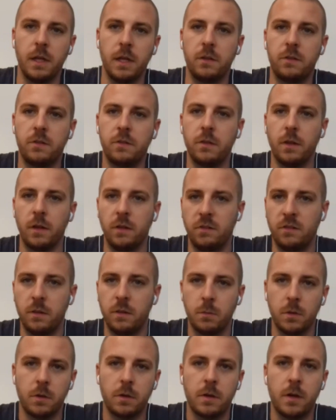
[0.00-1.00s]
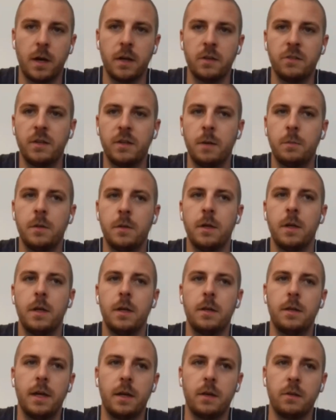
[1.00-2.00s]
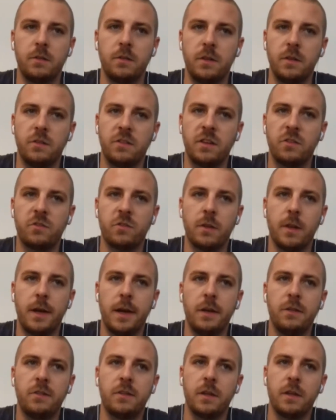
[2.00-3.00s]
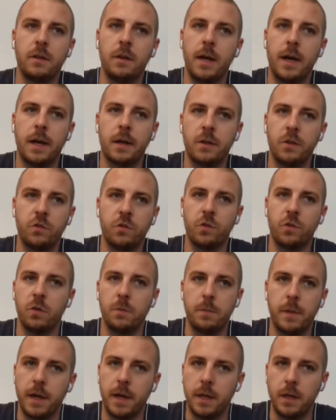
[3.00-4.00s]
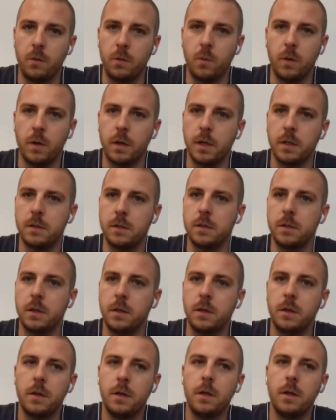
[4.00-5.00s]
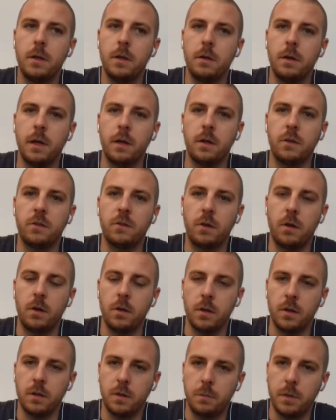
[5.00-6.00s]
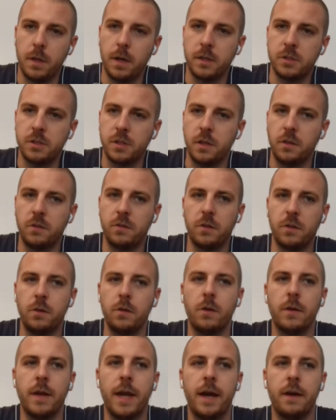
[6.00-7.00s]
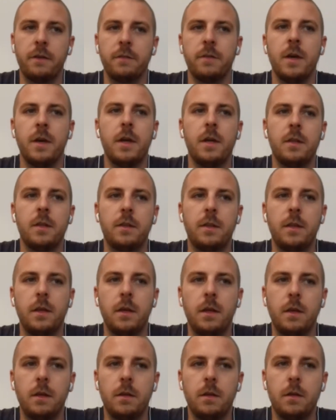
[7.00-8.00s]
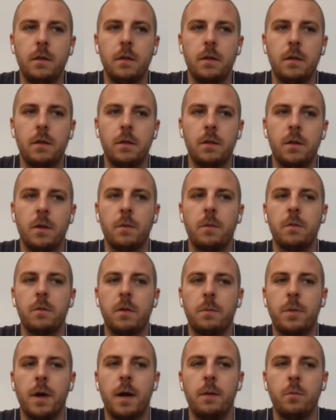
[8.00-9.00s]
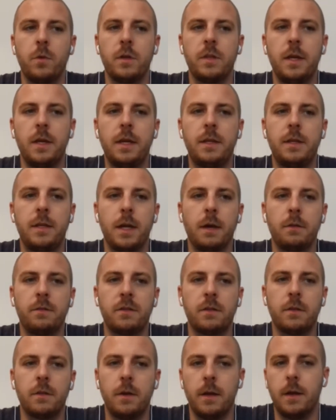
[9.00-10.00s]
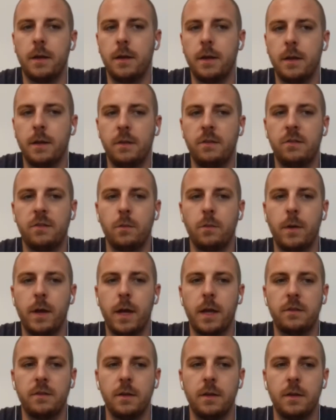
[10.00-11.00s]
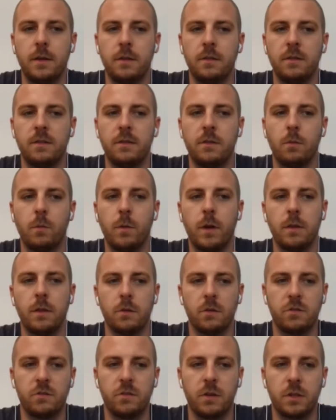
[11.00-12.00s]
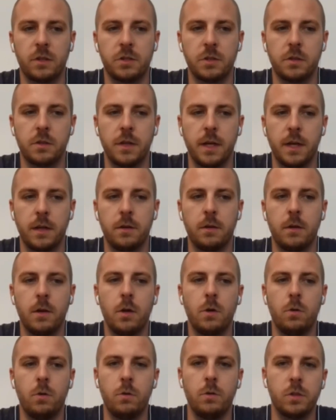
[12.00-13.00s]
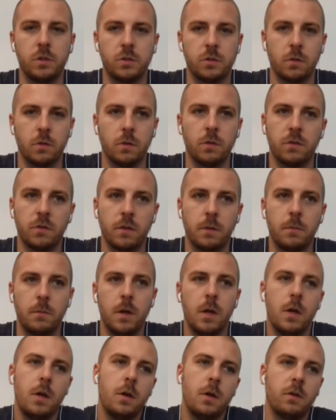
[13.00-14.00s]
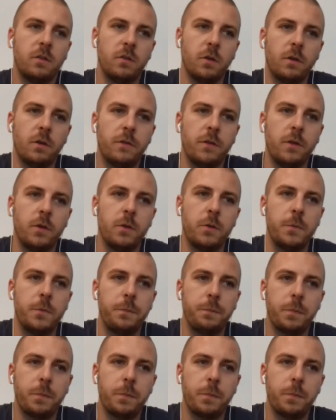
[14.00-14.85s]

It's a similar concept that is decentralized and not controlled by any one entity, and it's all on the blockchain. So you don't have the problem with ETFs, at least the way I see it, is the way they're structured and who controls them. So if you